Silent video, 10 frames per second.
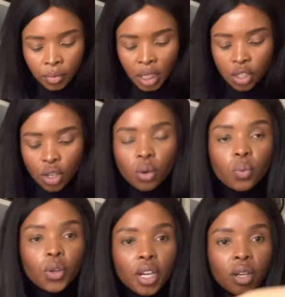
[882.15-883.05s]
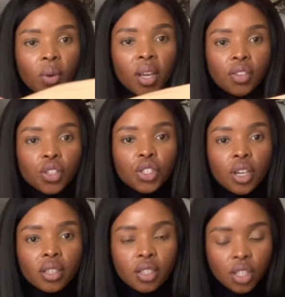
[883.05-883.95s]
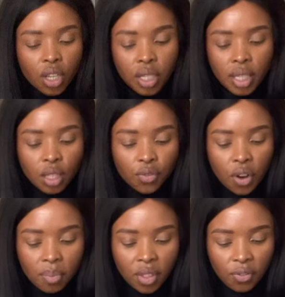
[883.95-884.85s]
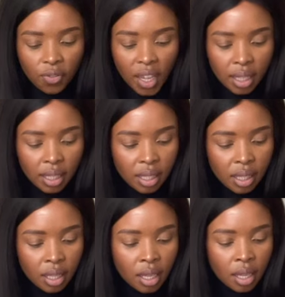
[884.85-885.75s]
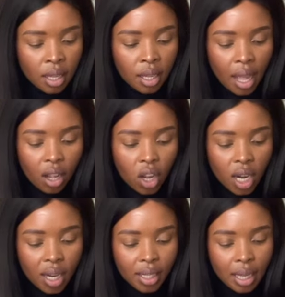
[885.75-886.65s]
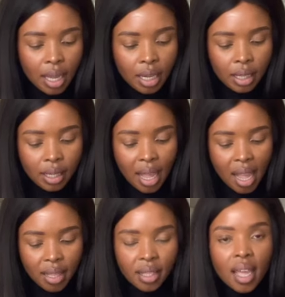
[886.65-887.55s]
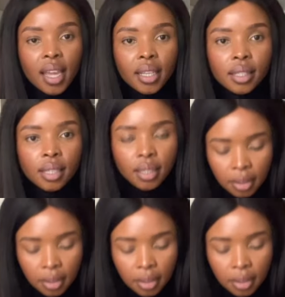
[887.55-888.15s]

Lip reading: So we're gonna wear the skirt. This skirt is from The Fix. I've got it in a size 8.